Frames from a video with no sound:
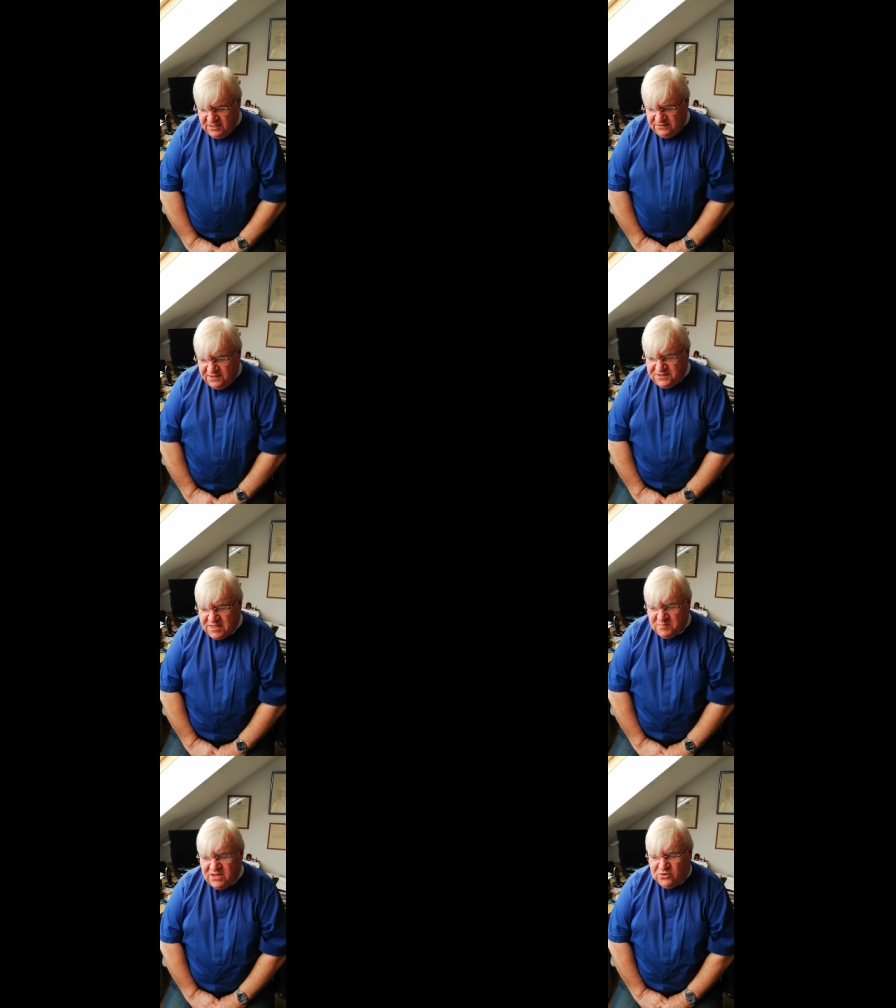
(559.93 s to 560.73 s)
that
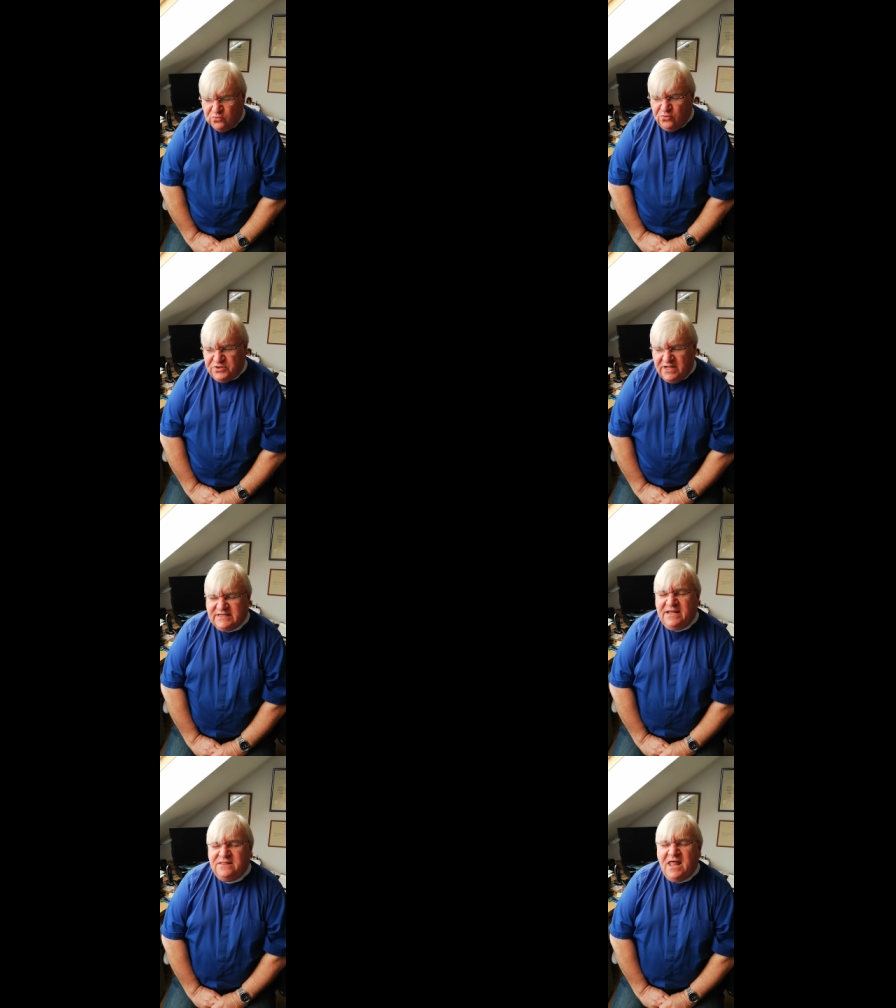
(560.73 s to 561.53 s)
they may know that
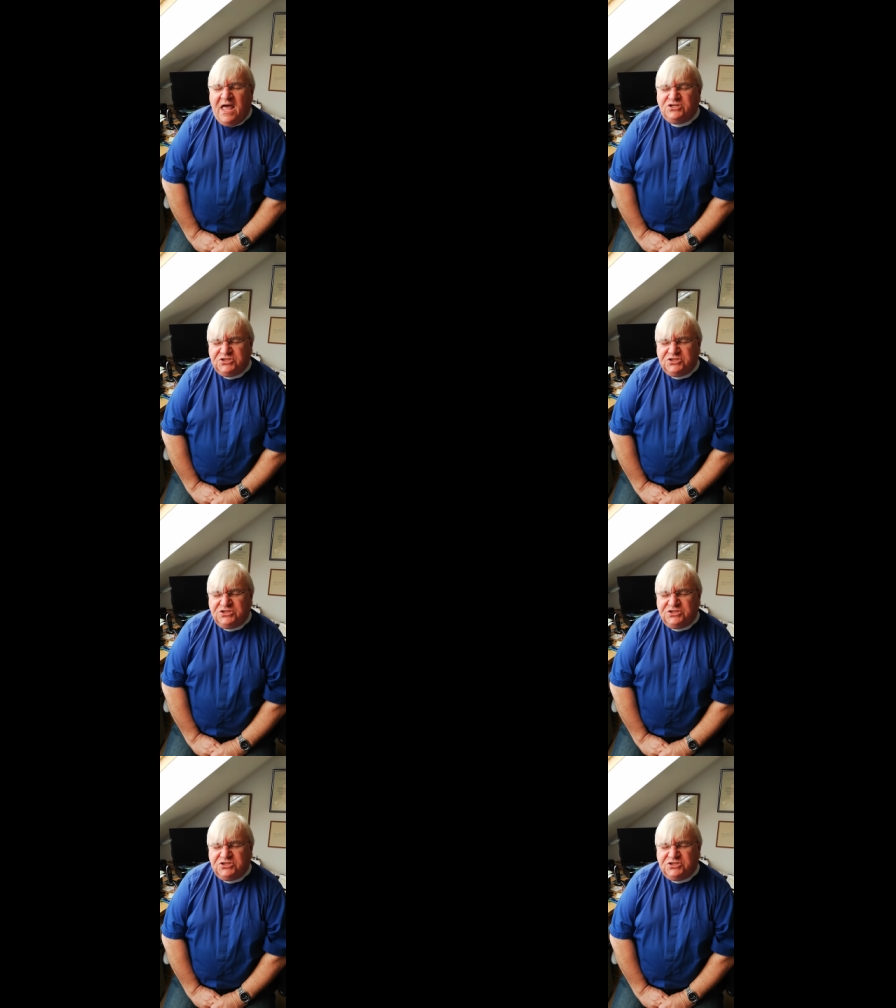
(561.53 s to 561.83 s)
in that